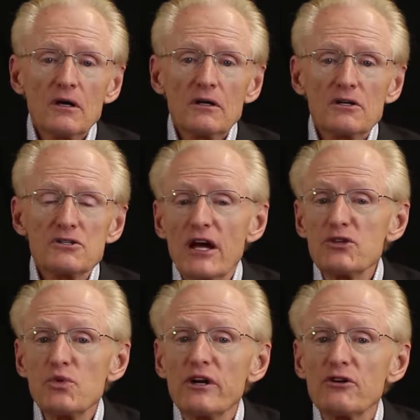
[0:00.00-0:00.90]
This
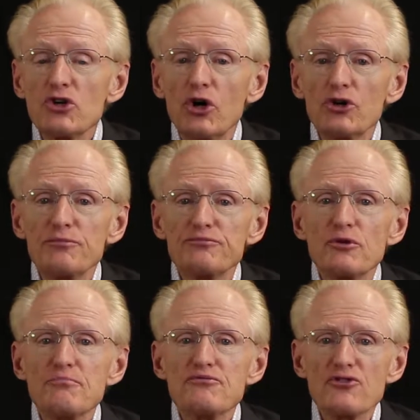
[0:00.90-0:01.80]
next one here is called a
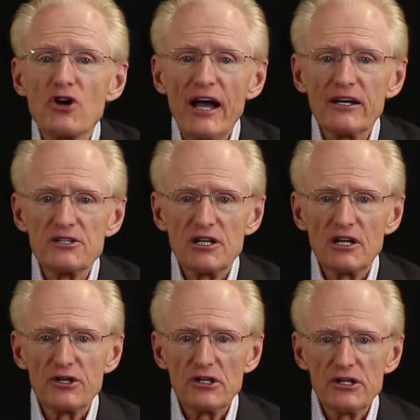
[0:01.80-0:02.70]

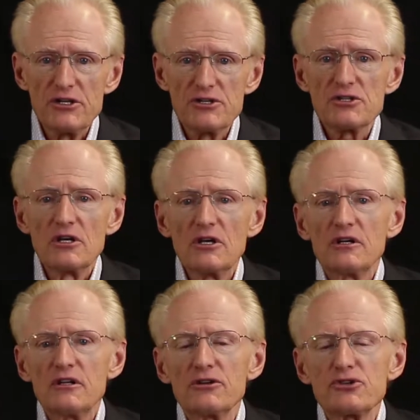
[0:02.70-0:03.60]
proprietary lease.
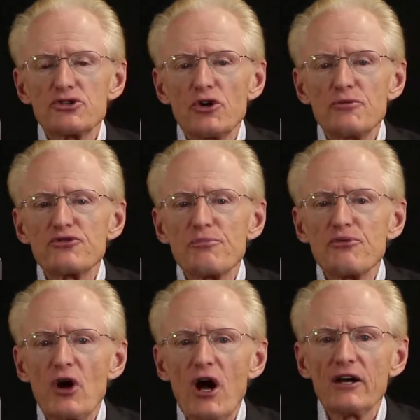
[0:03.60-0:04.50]
Now the term
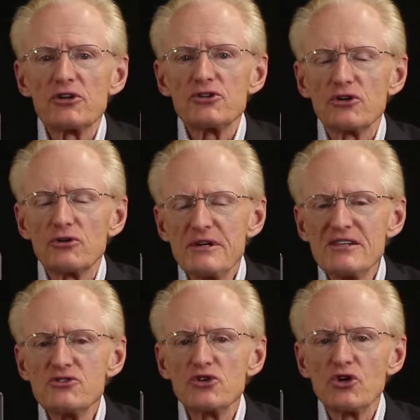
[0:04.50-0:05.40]
proprietor
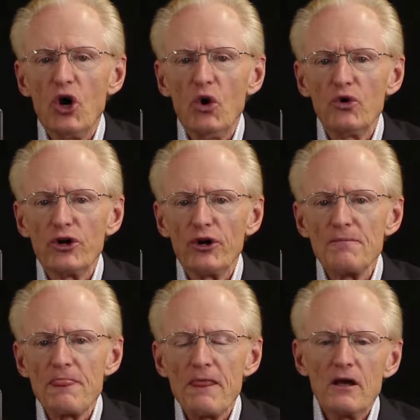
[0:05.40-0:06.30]
means an owner.
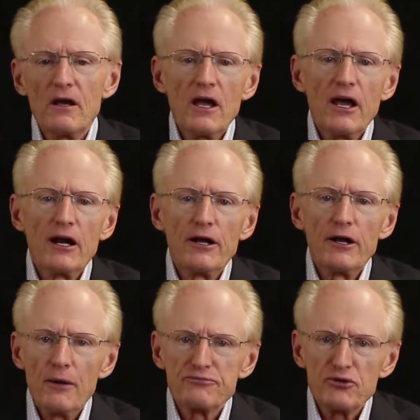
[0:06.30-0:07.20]
And
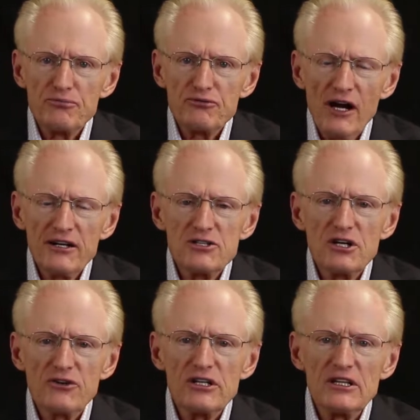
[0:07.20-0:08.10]
a
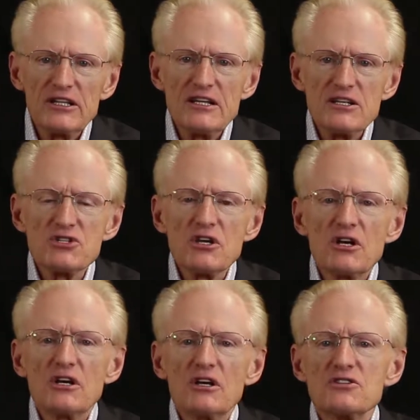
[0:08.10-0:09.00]
proprietary lease
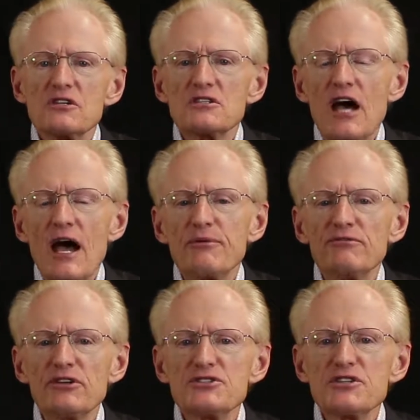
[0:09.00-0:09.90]
is the type of
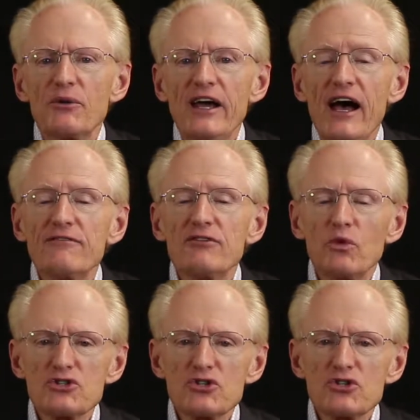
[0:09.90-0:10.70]
lease that we have in what's